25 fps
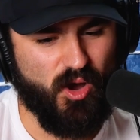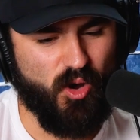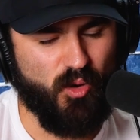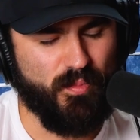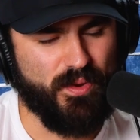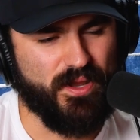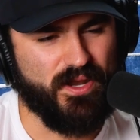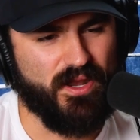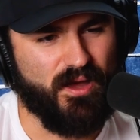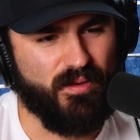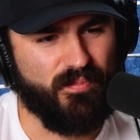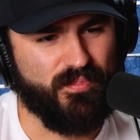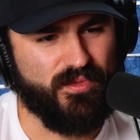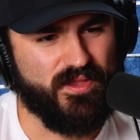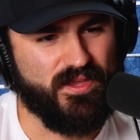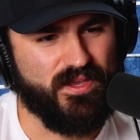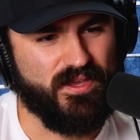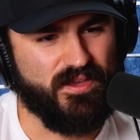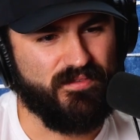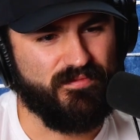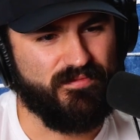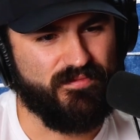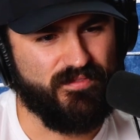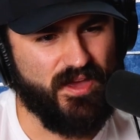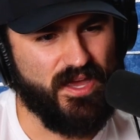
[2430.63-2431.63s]
opened up
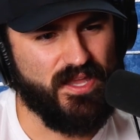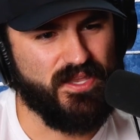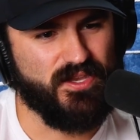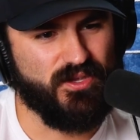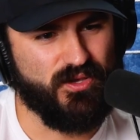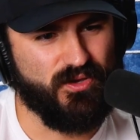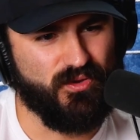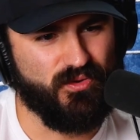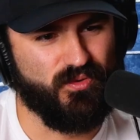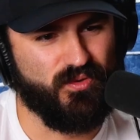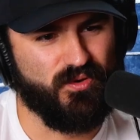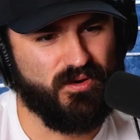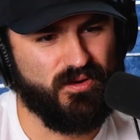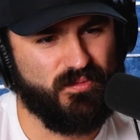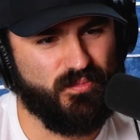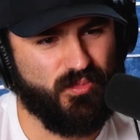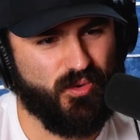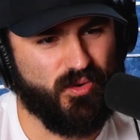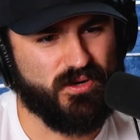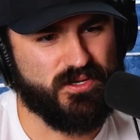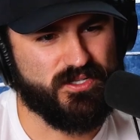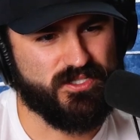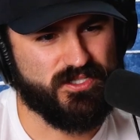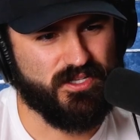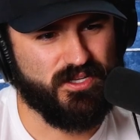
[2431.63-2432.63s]
the venue
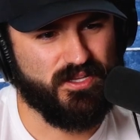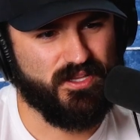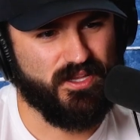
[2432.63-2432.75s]
portion